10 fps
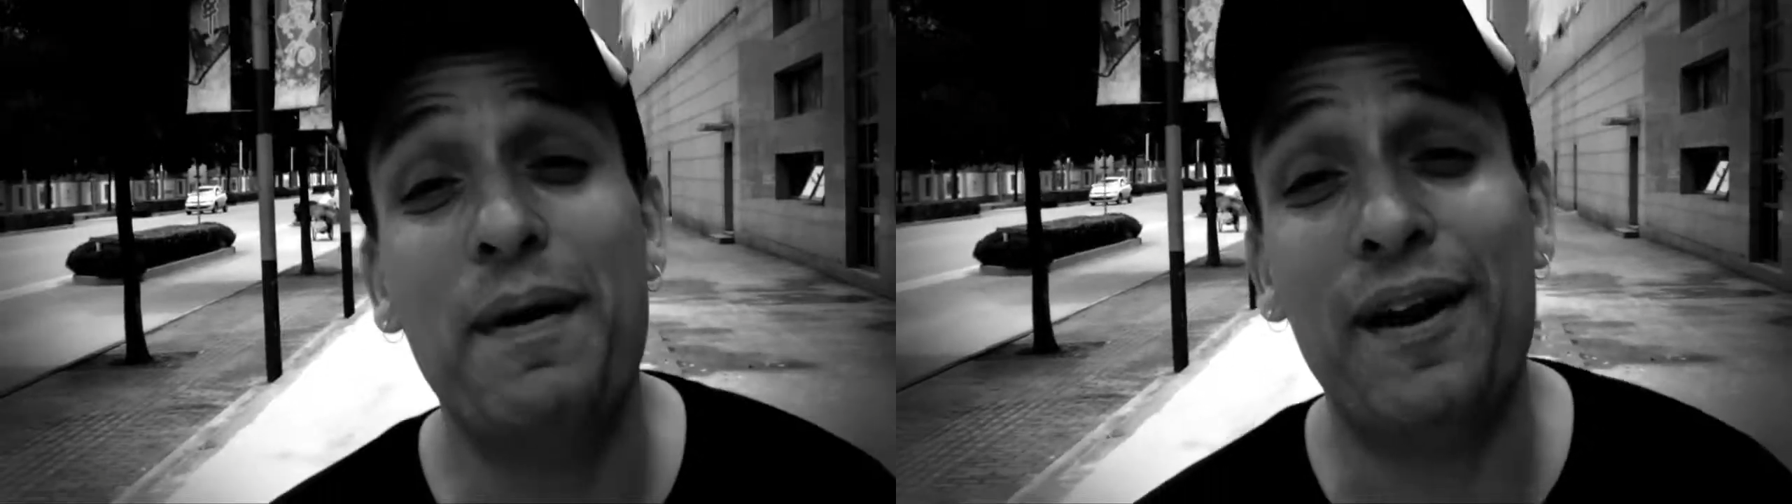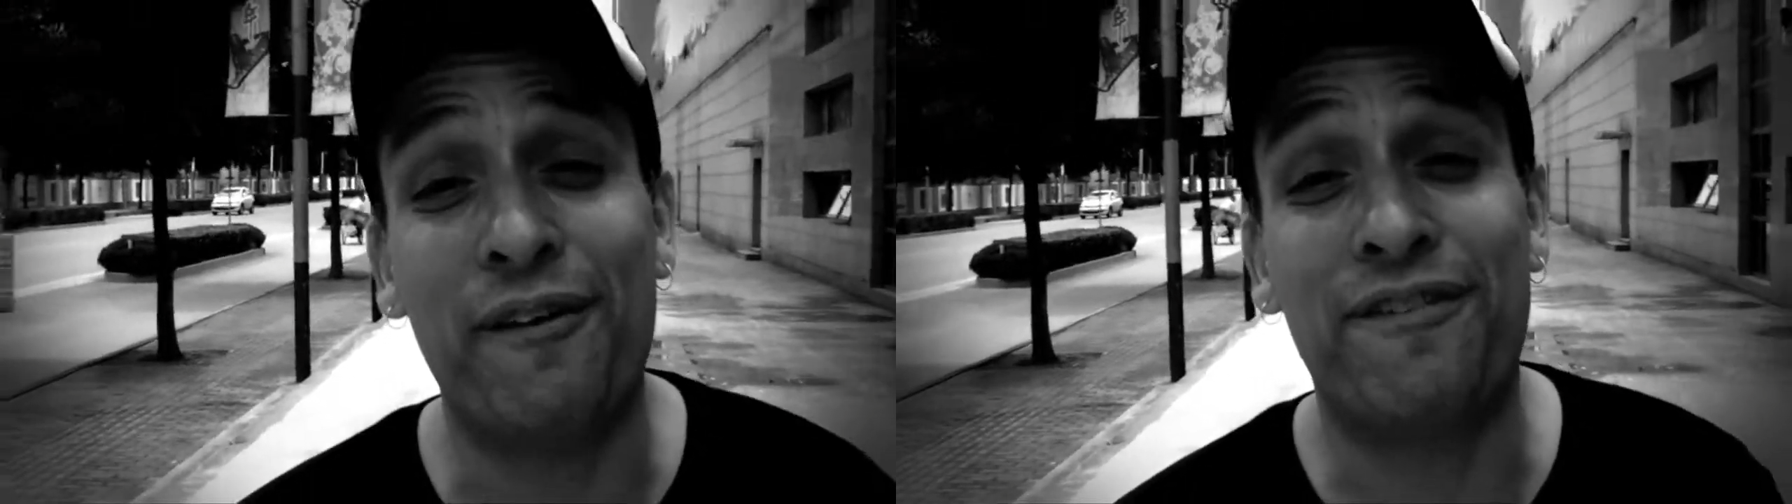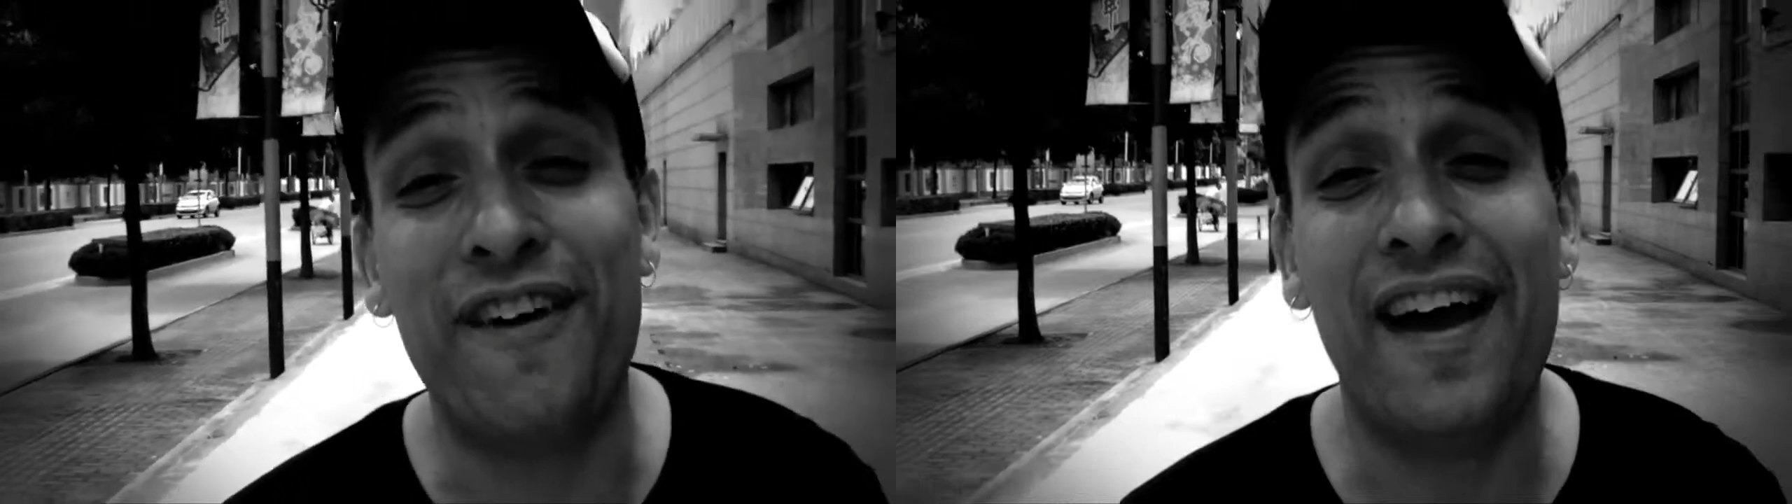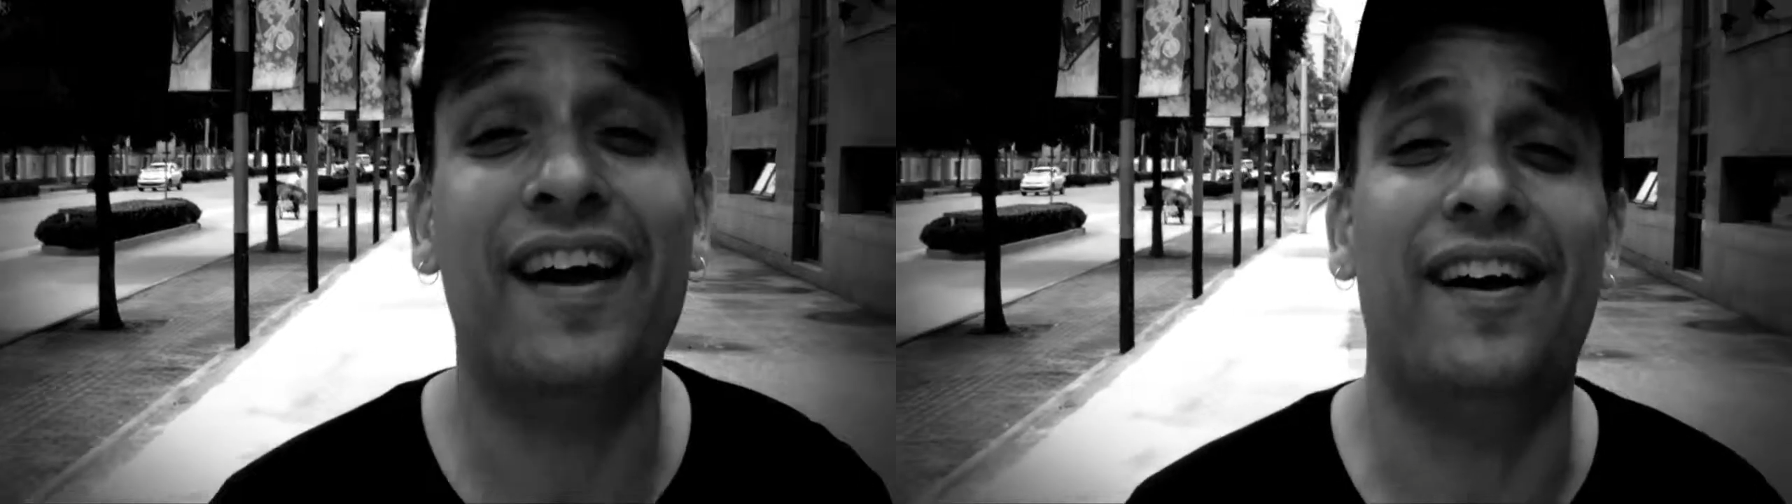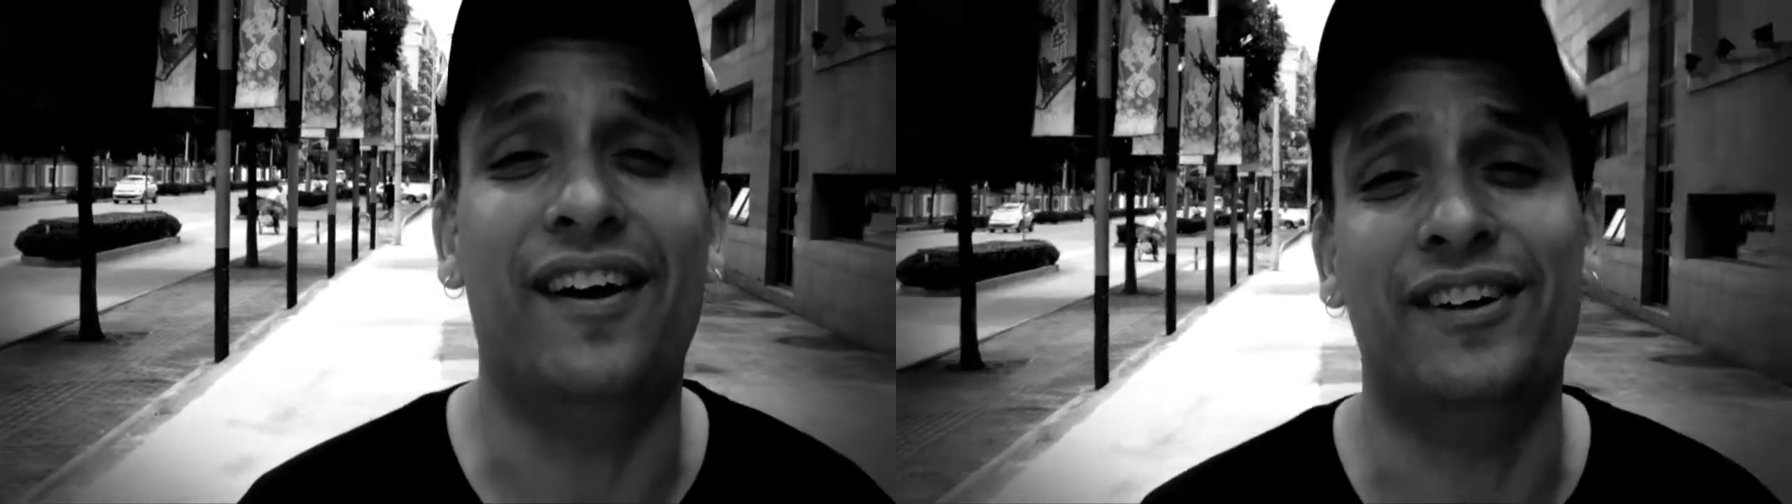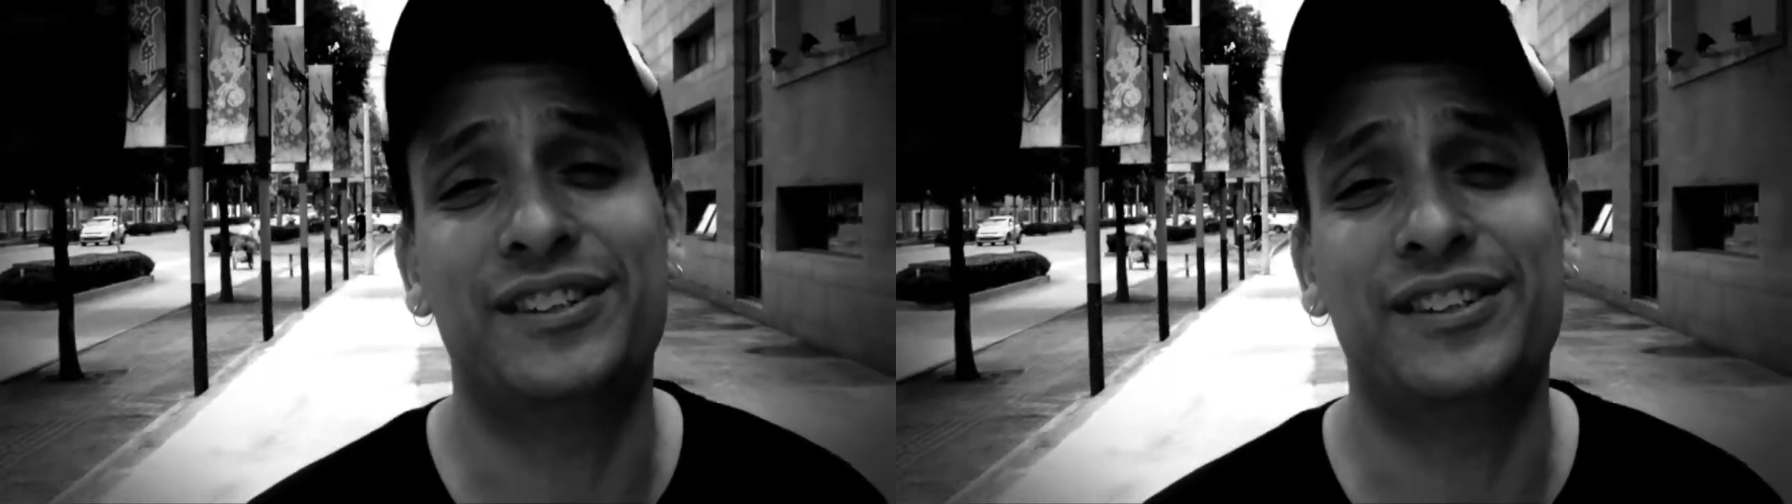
been a fail.